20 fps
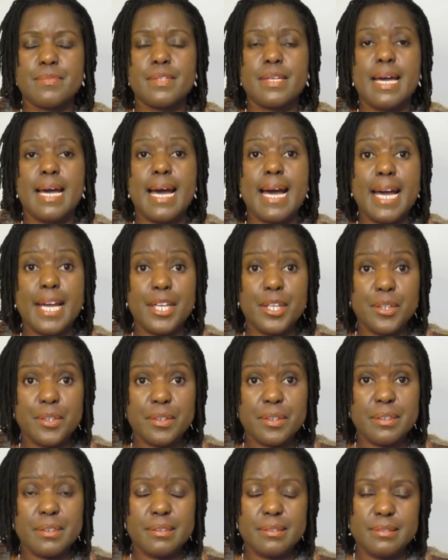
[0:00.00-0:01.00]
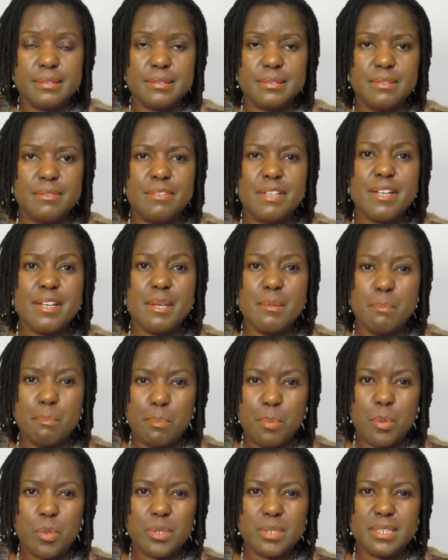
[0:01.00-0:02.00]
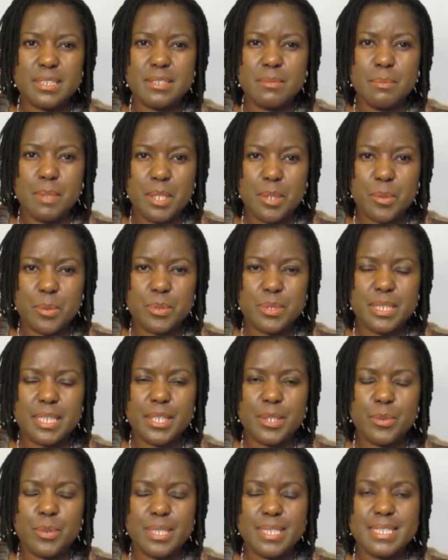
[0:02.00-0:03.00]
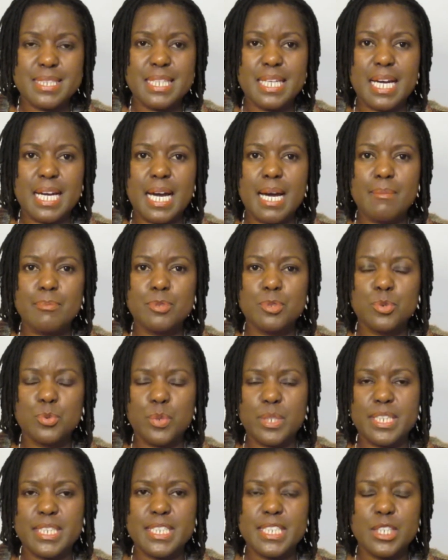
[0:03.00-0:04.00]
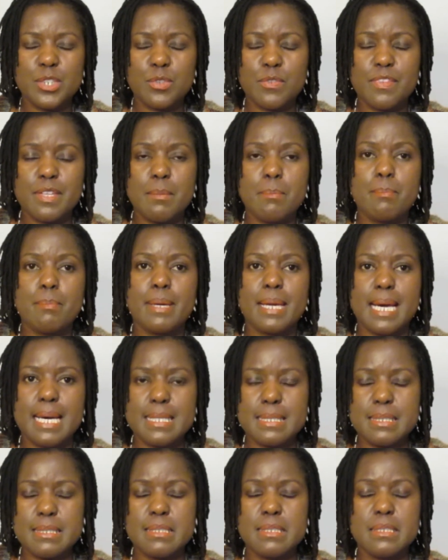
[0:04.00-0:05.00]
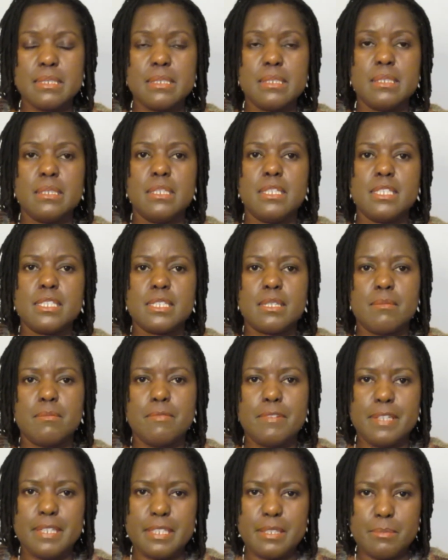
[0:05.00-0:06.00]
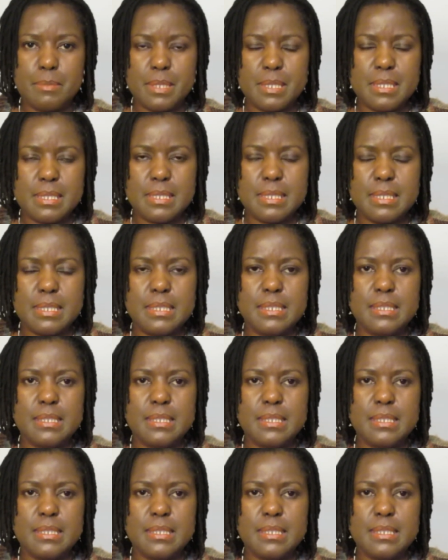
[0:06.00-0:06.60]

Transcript: iron. Very important minerals, like you can see, up to 28 of them, plus some vitamins.